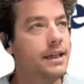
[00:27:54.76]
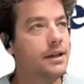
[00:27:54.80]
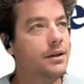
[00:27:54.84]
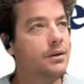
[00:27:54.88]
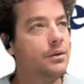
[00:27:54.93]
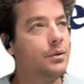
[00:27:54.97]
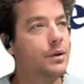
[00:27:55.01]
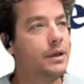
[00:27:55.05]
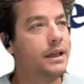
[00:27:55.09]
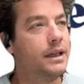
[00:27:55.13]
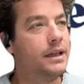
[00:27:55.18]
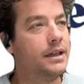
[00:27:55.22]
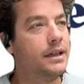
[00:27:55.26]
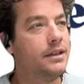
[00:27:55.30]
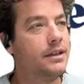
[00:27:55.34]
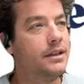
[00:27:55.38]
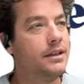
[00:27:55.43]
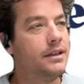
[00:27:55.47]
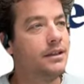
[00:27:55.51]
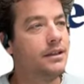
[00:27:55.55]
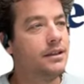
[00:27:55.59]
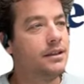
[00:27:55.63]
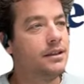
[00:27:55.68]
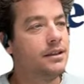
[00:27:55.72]

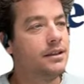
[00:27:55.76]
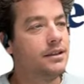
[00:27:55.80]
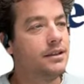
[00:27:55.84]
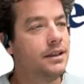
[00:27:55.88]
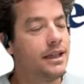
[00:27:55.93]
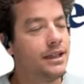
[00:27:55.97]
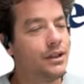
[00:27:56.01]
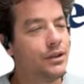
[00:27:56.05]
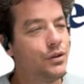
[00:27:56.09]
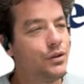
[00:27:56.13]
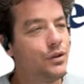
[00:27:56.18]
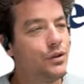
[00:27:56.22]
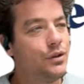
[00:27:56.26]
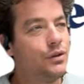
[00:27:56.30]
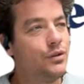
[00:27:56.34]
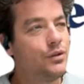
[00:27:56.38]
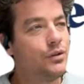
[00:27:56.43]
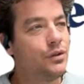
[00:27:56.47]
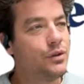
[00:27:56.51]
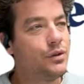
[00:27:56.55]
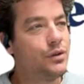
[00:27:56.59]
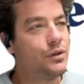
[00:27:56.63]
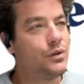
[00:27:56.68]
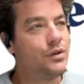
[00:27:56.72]
Where they
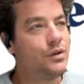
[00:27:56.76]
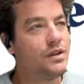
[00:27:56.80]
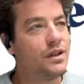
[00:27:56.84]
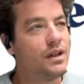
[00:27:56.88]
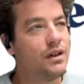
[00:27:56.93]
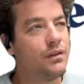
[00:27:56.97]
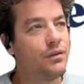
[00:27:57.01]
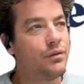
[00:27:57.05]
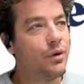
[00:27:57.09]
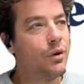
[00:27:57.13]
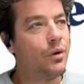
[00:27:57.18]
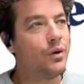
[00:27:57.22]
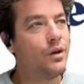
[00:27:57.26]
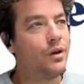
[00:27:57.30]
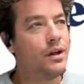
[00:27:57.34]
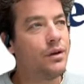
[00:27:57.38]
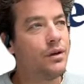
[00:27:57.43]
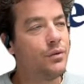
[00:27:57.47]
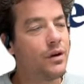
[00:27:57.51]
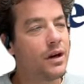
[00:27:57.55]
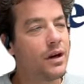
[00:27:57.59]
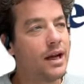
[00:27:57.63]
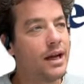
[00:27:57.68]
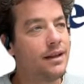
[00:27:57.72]
should use their
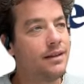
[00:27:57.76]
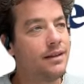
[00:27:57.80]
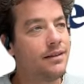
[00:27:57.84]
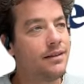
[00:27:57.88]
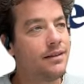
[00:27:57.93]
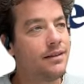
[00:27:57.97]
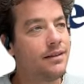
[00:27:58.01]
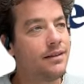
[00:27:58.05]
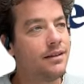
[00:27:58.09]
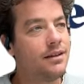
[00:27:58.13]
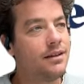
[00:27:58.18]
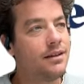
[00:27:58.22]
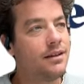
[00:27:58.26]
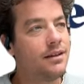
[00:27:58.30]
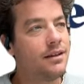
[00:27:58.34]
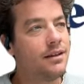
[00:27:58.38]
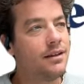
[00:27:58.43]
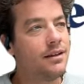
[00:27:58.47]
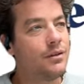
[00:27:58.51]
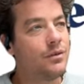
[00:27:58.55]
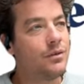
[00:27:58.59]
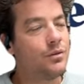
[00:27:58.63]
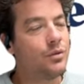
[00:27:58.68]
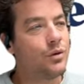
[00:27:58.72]
voting right
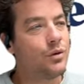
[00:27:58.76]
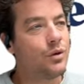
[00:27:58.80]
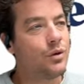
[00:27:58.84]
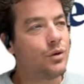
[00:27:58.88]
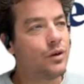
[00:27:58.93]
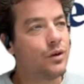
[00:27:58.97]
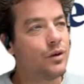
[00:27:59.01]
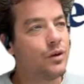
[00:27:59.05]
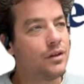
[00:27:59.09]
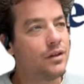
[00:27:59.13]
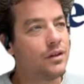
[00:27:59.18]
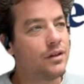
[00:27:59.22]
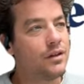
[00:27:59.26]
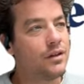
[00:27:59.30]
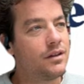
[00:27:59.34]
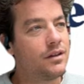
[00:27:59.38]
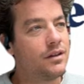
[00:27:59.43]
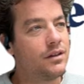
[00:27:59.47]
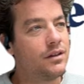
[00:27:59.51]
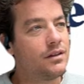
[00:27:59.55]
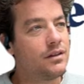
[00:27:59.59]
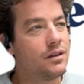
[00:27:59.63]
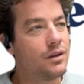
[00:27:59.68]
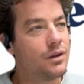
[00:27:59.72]
for
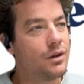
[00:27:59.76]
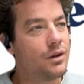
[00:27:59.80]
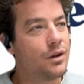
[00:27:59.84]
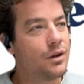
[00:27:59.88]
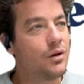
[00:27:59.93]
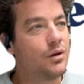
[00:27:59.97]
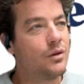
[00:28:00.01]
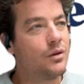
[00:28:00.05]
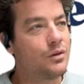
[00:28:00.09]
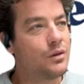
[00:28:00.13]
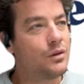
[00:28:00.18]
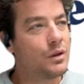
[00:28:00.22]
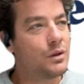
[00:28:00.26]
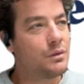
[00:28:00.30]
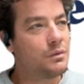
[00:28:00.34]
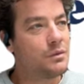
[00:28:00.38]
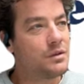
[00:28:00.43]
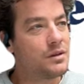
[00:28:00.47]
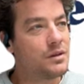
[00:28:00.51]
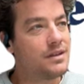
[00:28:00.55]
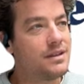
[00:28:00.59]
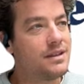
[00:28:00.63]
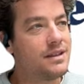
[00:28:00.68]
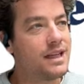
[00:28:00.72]
the long-term
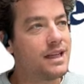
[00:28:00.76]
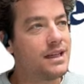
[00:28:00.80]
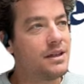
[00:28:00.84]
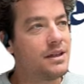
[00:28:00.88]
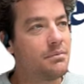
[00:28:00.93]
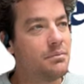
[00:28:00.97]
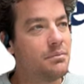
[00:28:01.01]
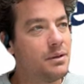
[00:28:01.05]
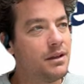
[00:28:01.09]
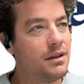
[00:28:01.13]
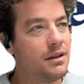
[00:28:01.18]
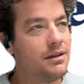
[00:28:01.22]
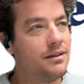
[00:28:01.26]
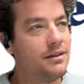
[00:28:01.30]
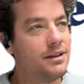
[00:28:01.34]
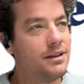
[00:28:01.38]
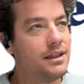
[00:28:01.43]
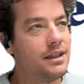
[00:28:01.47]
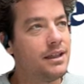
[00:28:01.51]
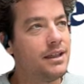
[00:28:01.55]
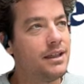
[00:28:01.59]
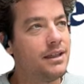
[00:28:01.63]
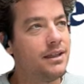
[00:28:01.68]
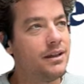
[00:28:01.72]

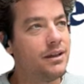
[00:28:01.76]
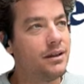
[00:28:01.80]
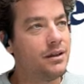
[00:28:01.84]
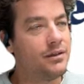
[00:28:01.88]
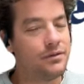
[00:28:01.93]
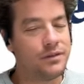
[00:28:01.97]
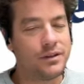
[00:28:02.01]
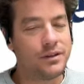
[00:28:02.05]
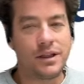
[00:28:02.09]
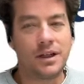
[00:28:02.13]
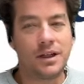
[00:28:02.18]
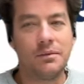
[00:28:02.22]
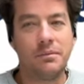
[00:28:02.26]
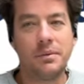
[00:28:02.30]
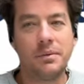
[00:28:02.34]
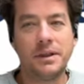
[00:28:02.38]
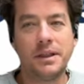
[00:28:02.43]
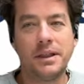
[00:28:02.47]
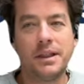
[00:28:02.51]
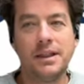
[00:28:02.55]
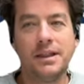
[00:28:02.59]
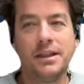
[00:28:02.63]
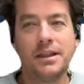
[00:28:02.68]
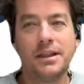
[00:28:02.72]
sustainability of the
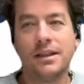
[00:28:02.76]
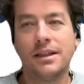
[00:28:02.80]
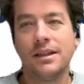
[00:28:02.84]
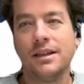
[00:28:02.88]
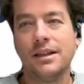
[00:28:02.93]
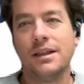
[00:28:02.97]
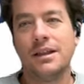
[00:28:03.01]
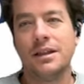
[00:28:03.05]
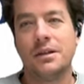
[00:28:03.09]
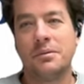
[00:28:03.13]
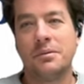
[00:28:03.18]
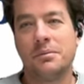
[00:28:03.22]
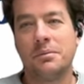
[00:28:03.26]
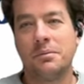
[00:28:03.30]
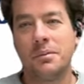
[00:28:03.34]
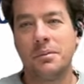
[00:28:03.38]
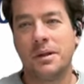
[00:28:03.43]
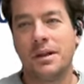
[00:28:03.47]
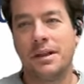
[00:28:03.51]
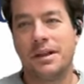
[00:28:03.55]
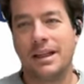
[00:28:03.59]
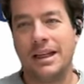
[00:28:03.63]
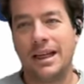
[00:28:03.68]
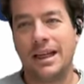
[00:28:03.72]
company,
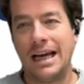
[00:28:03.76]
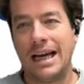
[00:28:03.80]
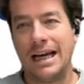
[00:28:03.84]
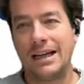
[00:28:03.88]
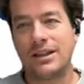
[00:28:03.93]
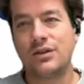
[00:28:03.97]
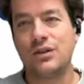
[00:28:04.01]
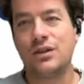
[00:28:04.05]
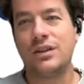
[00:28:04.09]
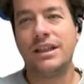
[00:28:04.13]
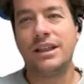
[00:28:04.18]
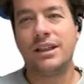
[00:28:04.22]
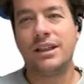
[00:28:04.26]
but they actually